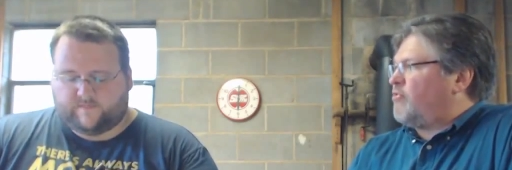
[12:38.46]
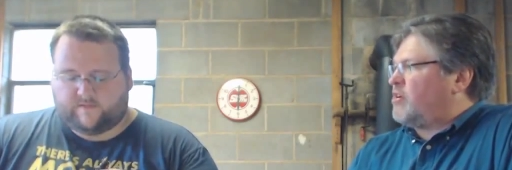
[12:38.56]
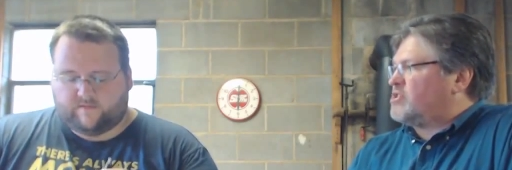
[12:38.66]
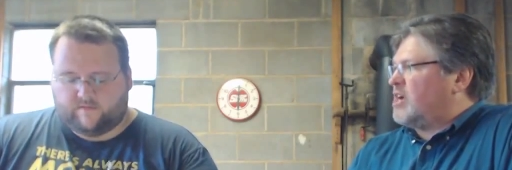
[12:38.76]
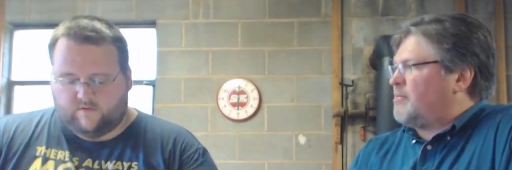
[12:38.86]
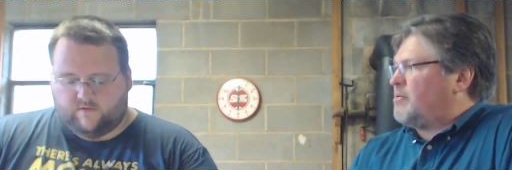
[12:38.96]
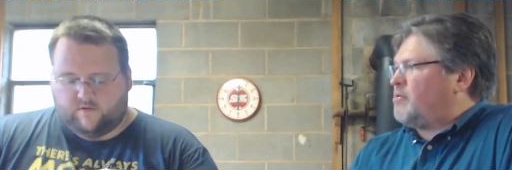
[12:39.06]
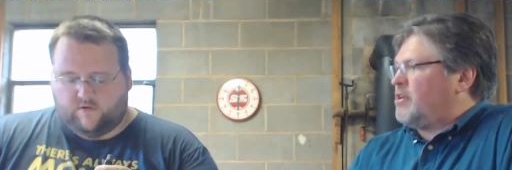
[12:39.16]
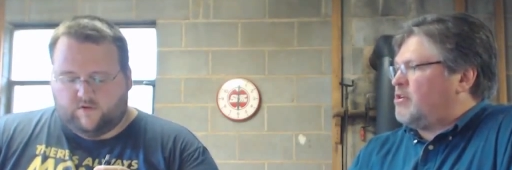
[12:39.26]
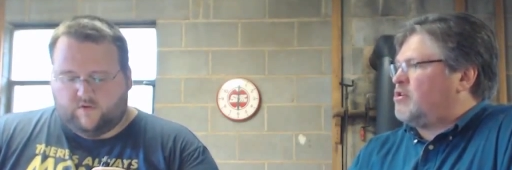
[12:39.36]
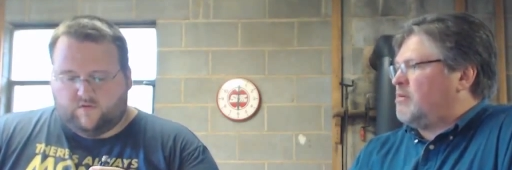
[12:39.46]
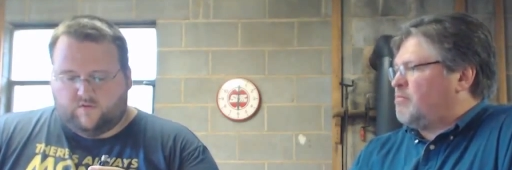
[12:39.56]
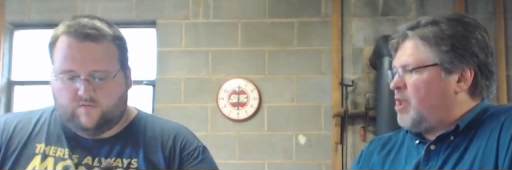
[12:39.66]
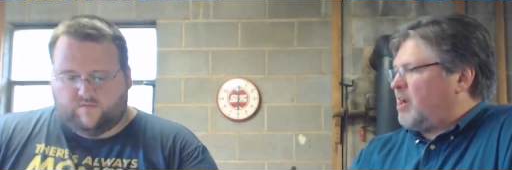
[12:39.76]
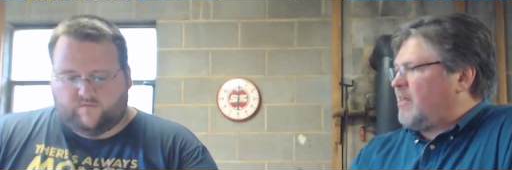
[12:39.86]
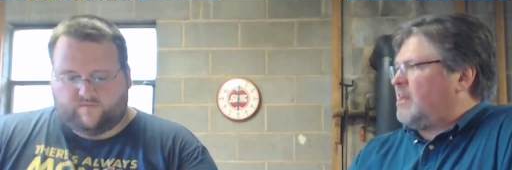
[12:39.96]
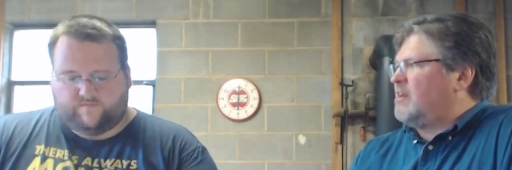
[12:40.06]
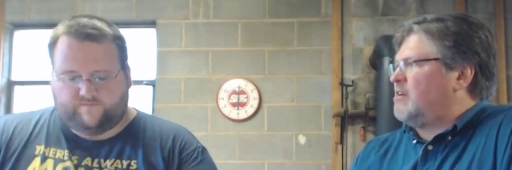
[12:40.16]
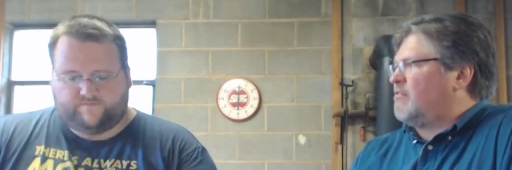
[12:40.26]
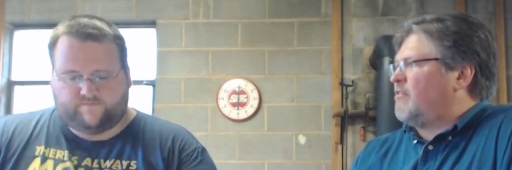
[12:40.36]
Speaker 1: for example, that you couldn't plug that
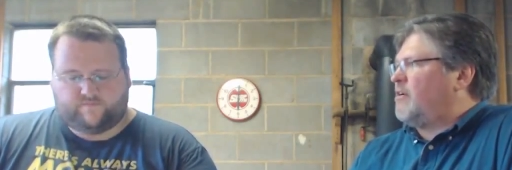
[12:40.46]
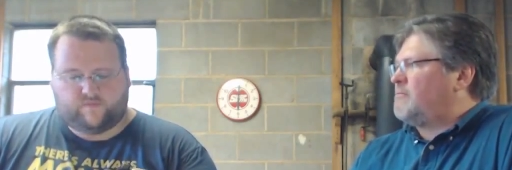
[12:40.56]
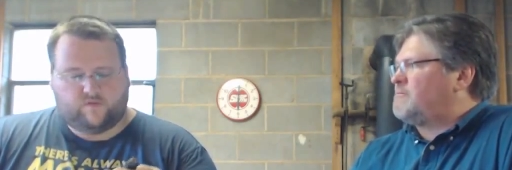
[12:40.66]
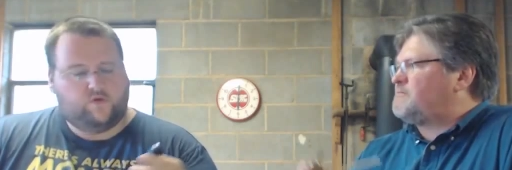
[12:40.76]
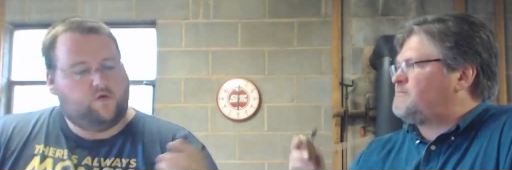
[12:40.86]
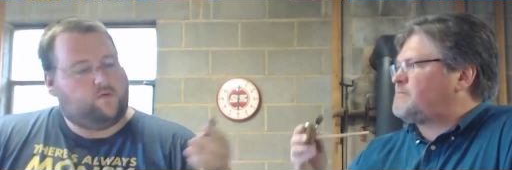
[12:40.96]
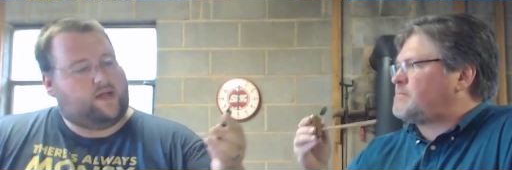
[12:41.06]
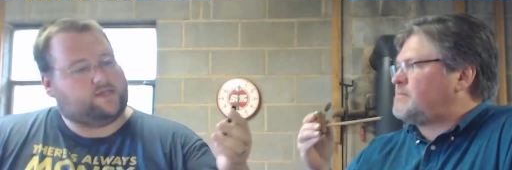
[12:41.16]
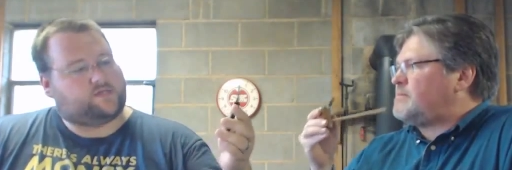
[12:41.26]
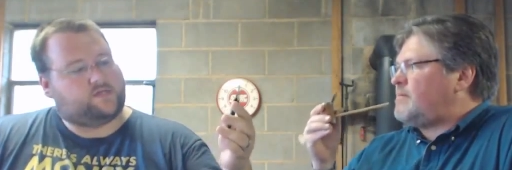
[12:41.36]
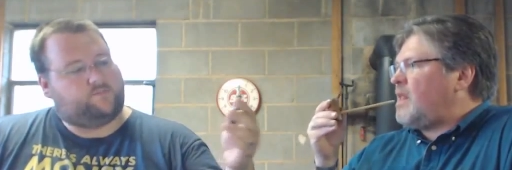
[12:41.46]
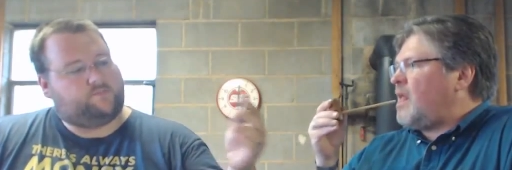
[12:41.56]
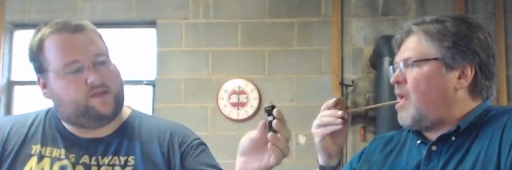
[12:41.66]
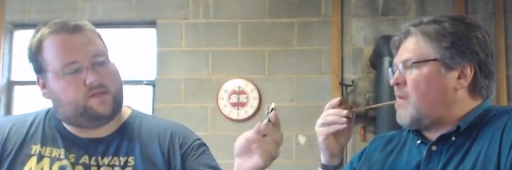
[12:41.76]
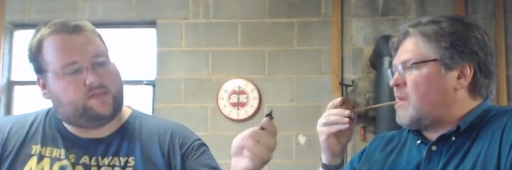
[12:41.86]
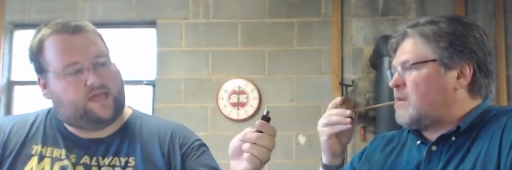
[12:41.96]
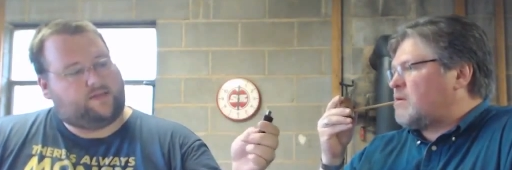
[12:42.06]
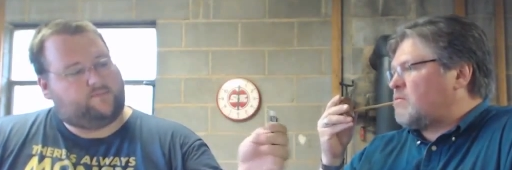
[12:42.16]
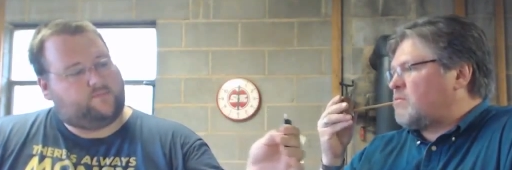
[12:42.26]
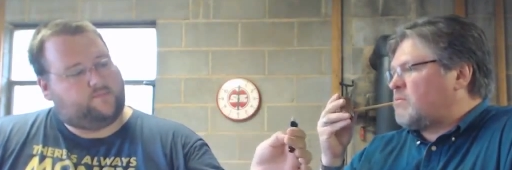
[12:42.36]
into your phone.
Speaker 2: Right, so there's a little button on
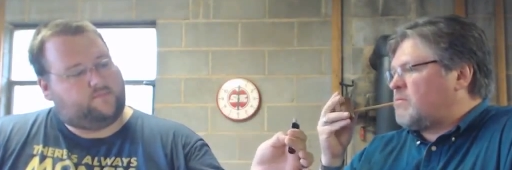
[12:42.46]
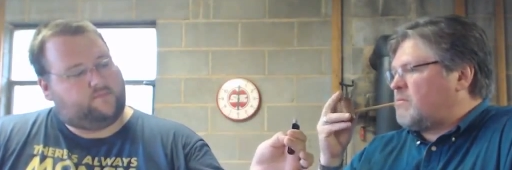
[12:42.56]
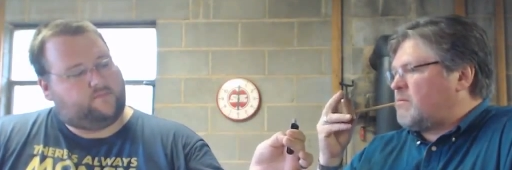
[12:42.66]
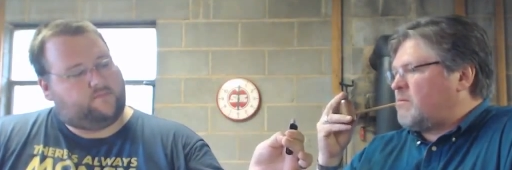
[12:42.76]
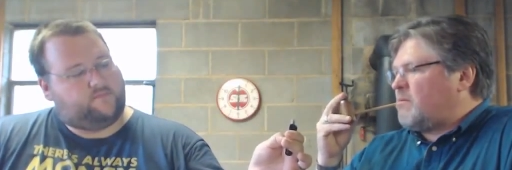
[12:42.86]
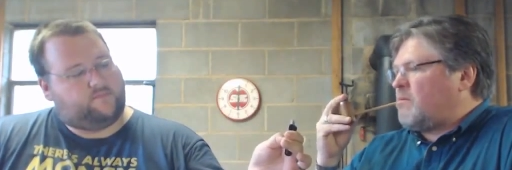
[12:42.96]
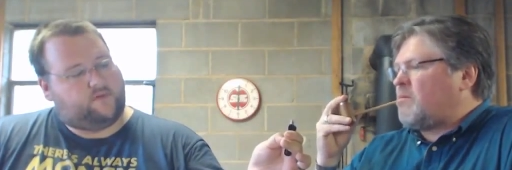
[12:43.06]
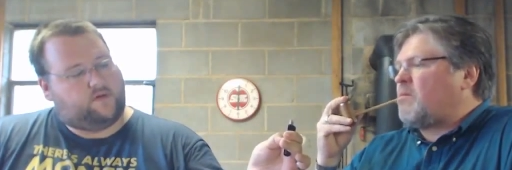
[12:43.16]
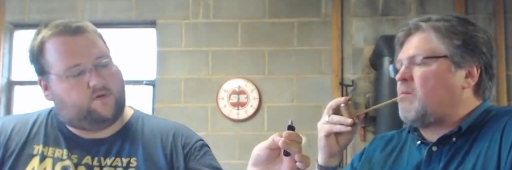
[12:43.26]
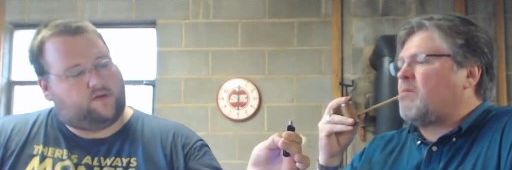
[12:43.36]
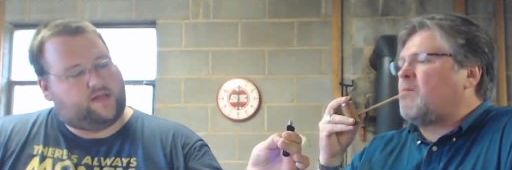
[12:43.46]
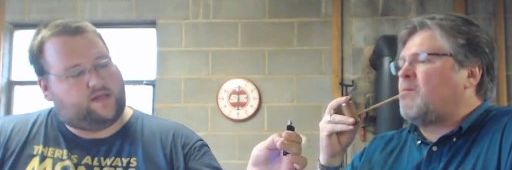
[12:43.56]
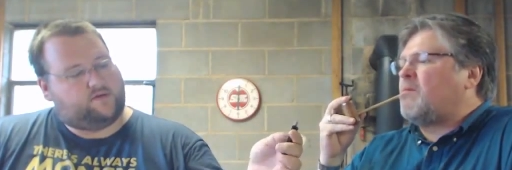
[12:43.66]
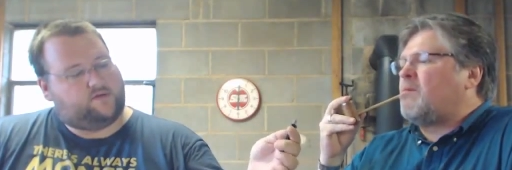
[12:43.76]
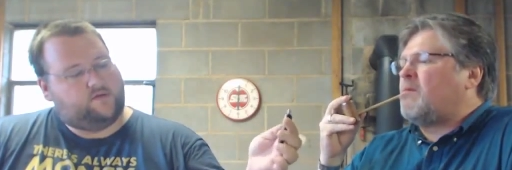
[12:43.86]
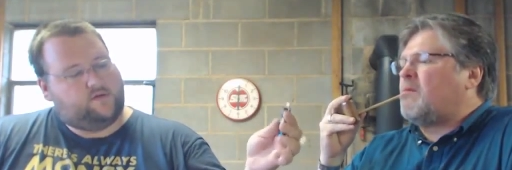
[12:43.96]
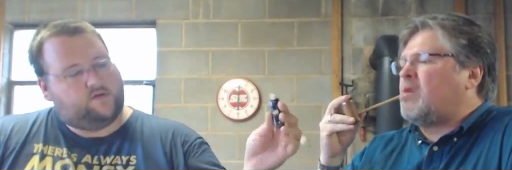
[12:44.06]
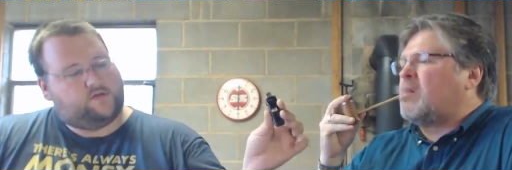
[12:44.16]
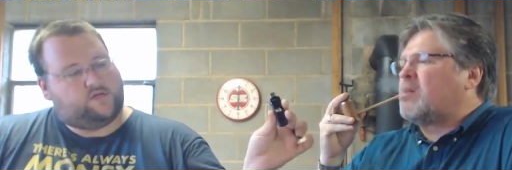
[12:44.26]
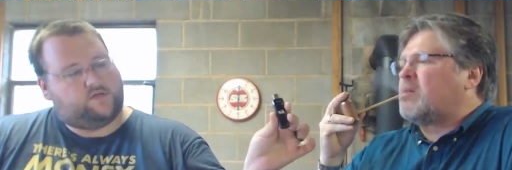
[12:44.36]
top. Hold it down
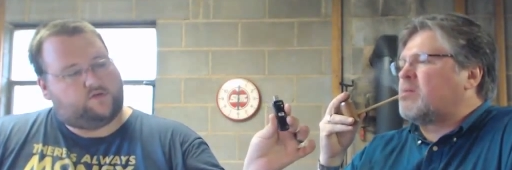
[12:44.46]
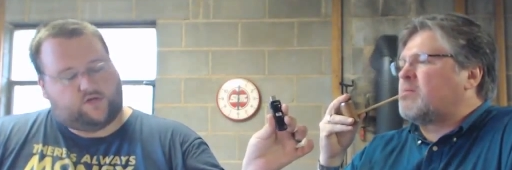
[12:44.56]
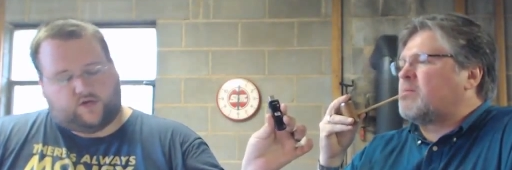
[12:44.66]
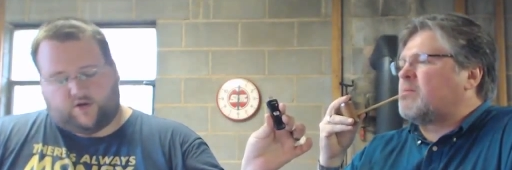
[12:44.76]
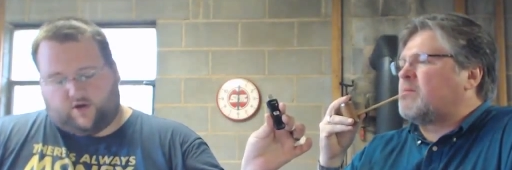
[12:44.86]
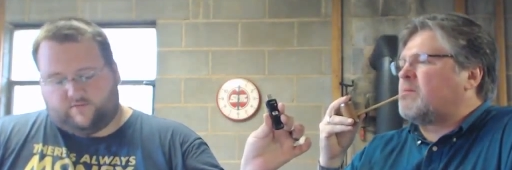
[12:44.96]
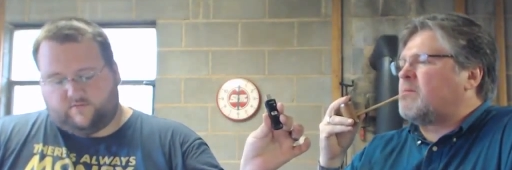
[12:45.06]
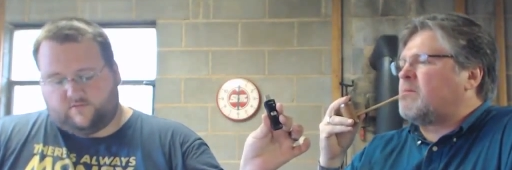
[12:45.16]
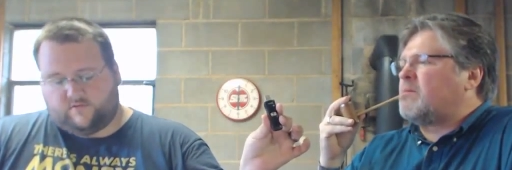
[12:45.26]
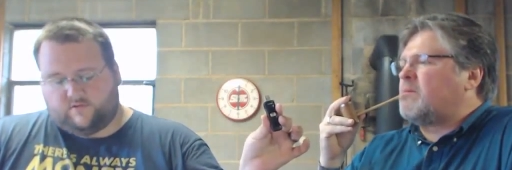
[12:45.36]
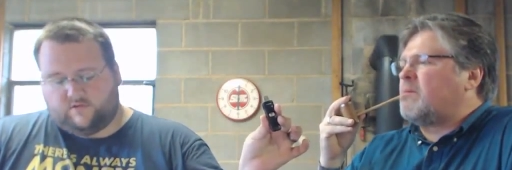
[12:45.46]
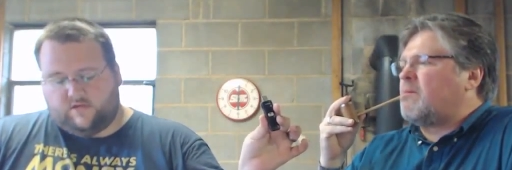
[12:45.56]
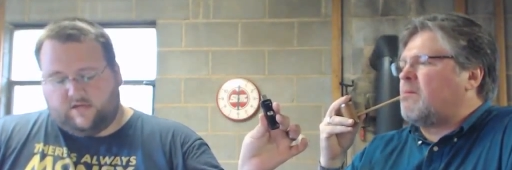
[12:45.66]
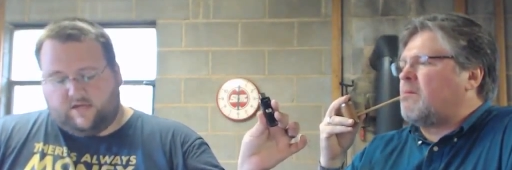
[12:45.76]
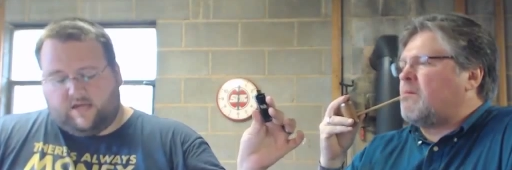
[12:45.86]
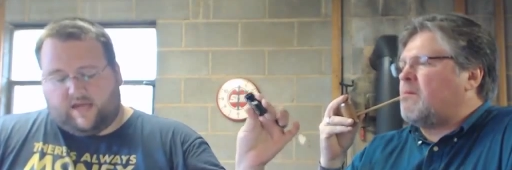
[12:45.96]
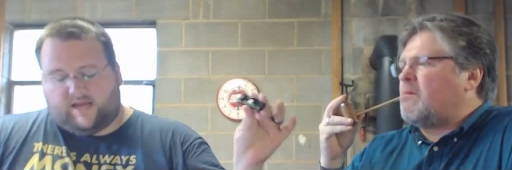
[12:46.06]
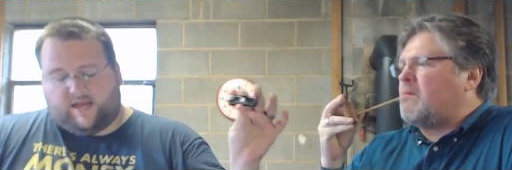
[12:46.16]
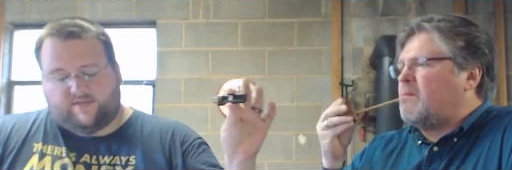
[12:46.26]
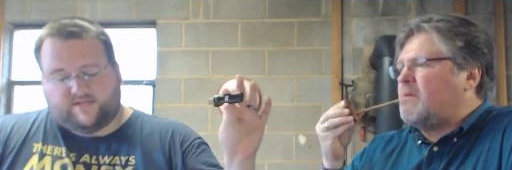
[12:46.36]
to turn it on.
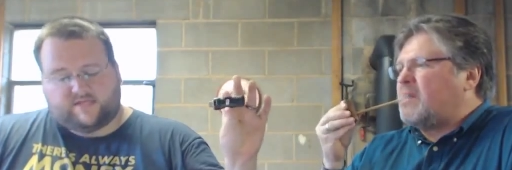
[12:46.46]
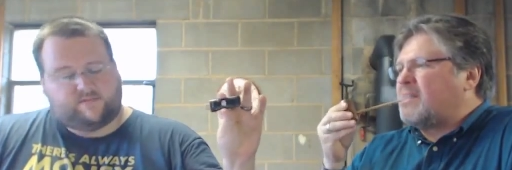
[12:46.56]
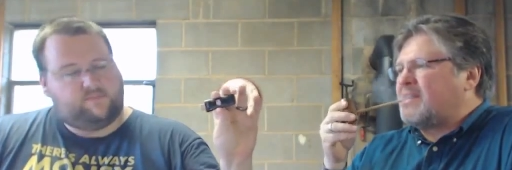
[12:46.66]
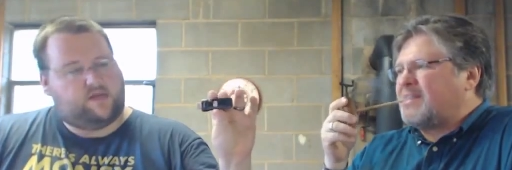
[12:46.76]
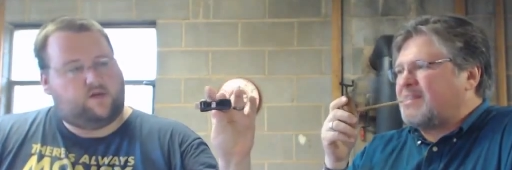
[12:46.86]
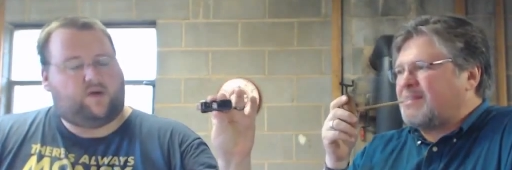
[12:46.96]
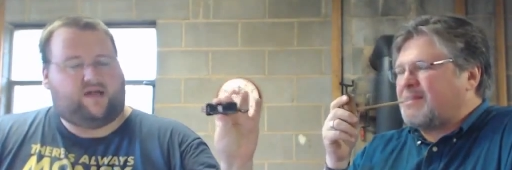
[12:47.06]
And now this is emitting a